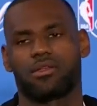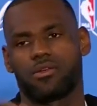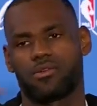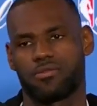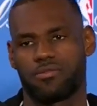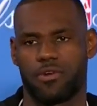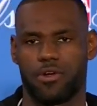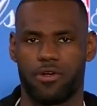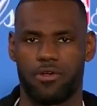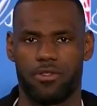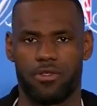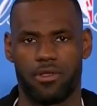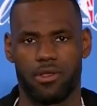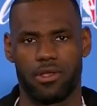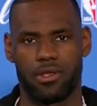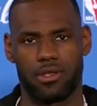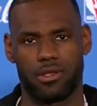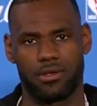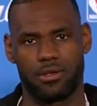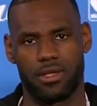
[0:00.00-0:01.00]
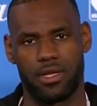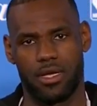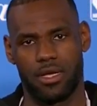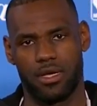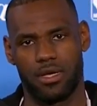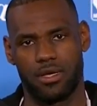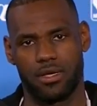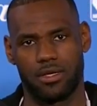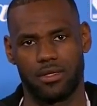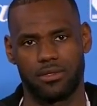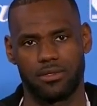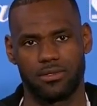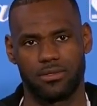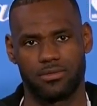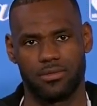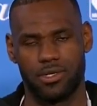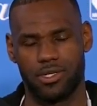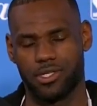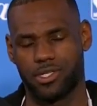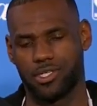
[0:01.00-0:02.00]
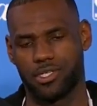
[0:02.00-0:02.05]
little further than uh, where it